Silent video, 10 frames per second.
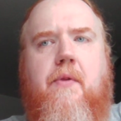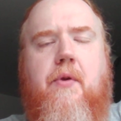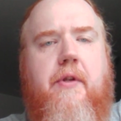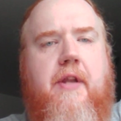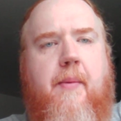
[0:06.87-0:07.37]

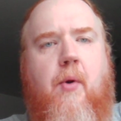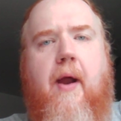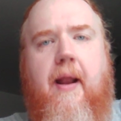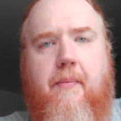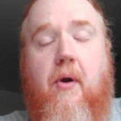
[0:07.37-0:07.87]
to the
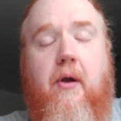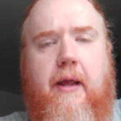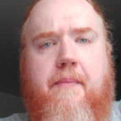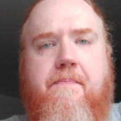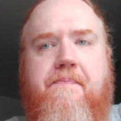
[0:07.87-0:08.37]
Democratic
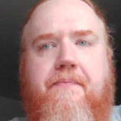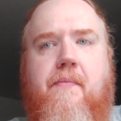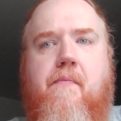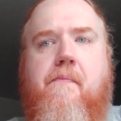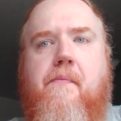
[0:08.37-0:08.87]
Party.
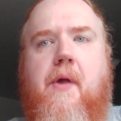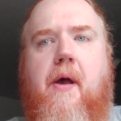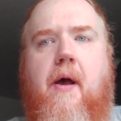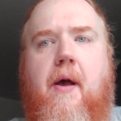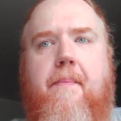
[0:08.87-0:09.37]

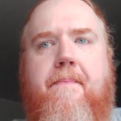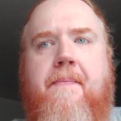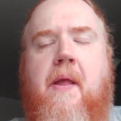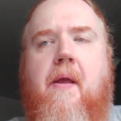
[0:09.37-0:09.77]
Um,